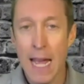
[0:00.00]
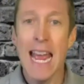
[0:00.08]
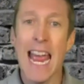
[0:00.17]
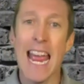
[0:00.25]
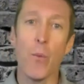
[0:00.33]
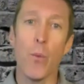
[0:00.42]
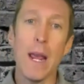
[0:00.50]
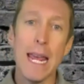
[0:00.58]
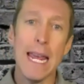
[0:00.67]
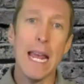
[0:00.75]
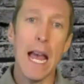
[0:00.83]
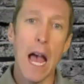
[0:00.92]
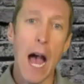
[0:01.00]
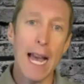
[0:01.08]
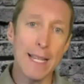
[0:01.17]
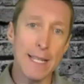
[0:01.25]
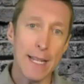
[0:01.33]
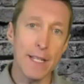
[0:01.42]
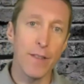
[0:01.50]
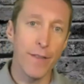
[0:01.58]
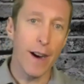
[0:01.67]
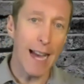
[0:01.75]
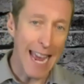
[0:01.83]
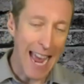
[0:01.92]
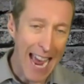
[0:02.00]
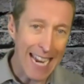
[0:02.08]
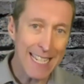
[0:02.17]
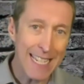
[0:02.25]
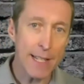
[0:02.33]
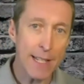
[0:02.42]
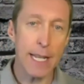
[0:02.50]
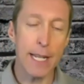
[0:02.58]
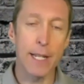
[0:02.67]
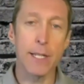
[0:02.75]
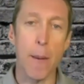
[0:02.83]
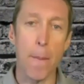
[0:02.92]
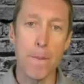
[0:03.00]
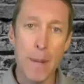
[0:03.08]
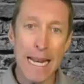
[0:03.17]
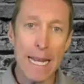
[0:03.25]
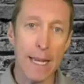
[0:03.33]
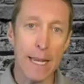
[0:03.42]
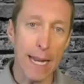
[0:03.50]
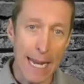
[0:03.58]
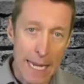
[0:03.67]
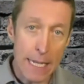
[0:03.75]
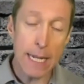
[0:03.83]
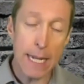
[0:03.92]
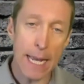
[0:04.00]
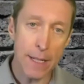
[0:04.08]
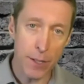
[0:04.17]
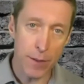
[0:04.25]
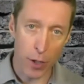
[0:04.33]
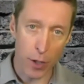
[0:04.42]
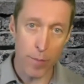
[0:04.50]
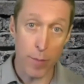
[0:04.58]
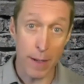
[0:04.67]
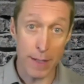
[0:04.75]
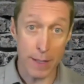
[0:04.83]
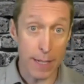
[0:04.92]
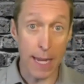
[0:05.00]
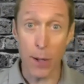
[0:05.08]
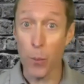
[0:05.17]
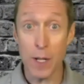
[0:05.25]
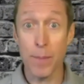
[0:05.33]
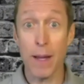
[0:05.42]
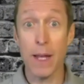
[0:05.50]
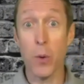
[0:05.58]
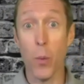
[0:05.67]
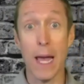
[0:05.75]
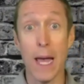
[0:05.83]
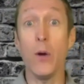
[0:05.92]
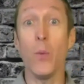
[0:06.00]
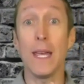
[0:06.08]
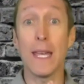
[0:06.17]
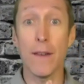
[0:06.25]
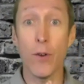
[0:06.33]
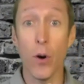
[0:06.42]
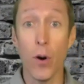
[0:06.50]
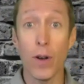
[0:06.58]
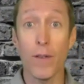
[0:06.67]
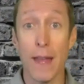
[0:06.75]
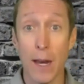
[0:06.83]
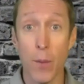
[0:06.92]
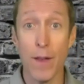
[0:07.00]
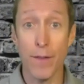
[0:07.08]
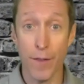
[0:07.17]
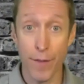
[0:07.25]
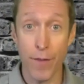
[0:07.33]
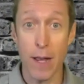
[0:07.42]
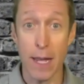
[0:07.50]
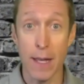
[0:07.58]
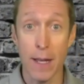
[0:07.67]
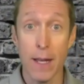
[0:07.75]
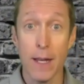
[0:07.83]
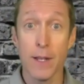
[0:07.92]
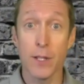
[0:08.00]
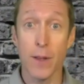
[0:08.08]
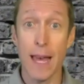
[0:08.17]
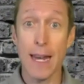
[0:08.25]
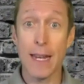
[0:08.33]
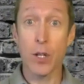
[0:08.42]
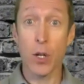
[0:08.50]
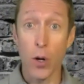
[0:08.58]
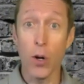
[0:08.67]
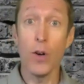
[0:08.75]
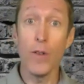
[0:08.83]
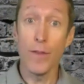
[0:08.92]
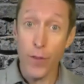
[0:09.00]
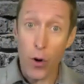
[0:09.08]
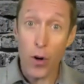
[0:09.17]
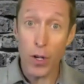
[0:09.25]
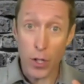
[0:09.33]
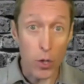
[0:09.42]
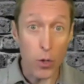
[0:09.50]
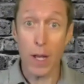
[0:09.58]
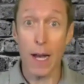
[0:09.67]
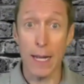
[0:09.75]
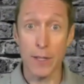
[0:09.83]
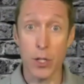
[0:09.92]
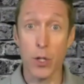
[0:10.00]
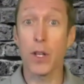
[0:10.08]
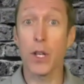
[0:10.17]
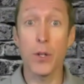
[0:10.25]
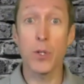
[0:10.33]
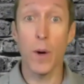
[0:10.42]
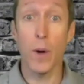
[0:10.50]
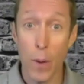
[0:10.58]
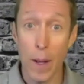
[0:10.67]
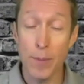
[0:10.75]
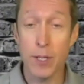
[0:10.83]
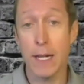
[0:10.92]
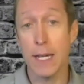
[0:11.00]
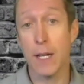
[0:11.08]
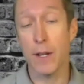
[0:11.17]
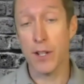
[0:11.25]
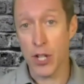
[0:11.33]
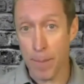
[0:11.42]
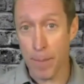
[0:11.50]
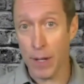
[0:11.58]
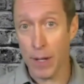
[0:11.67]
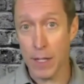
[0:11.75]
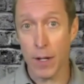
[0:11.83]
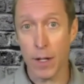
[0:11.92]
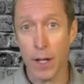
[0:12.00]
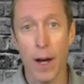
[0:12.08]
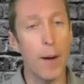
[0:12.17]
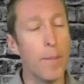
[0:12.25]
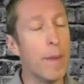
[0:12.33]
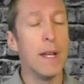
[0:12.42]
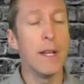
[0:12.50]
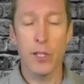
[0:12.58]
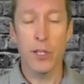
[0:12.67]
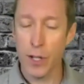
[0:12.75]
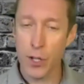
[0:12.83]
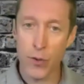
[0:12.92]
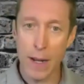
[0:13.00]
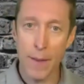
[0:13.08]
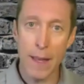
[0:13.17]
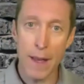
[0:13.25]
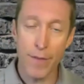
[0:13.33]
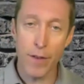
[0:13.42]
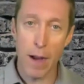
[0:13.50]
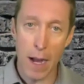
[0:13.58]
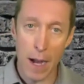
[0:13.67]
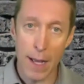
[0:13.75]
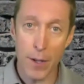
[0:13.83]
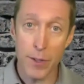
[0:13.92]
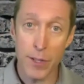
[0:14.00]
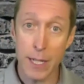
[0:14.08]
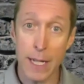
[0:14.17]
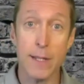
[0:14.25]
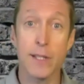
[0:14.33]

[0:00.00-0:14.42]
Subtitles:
We identify 86 billion indicators of compromise a day, which, by the way, we give all of that away for free. So that is all for you guys. You can go to our website, go to checkpoint.com, search around there for our IOCs.